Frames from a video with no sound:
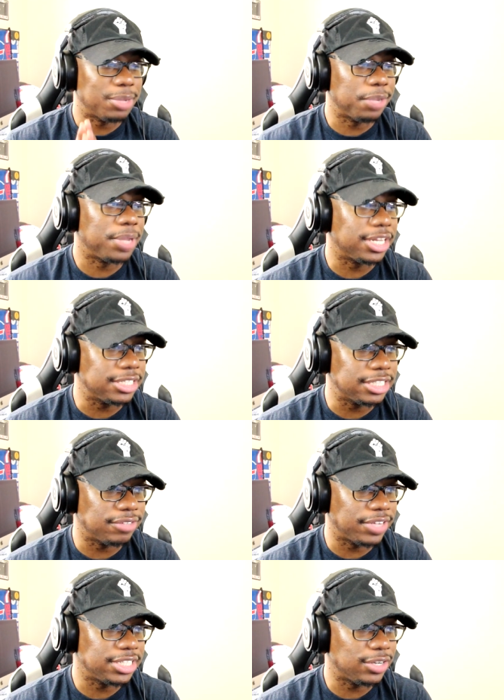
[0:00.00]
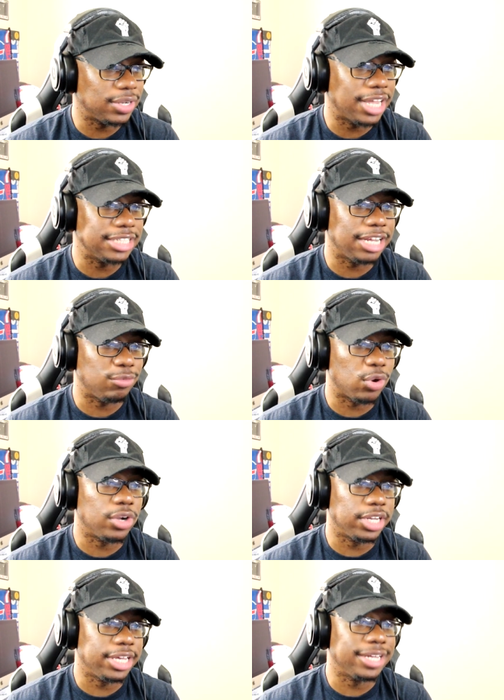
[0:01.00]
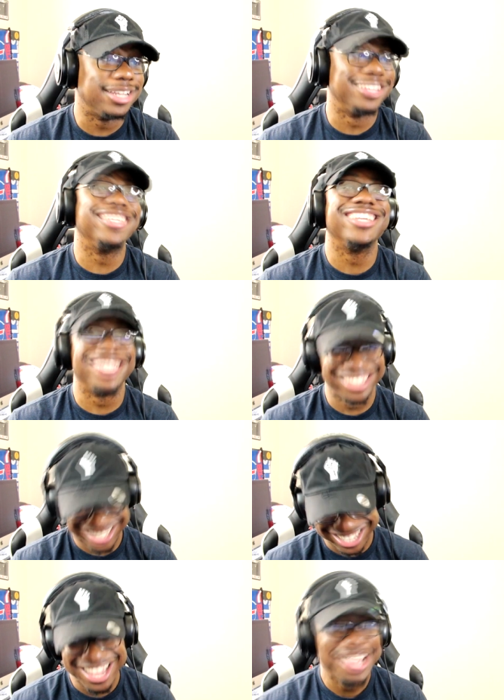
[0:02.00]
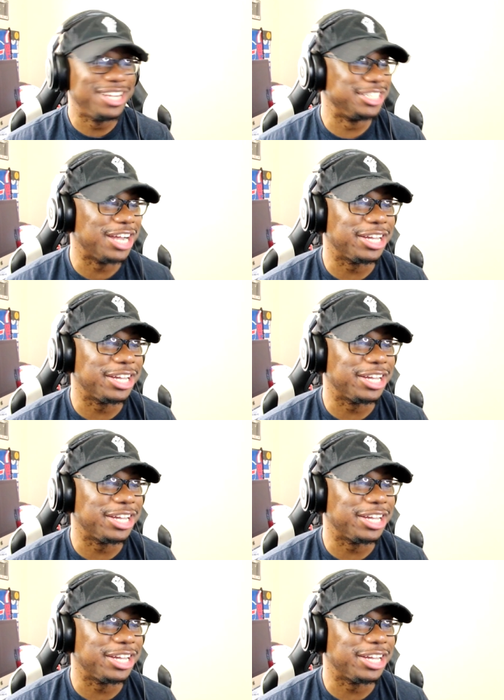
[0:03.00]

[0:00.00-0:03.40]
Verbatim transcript: My apologies if I said her last name wrong again, because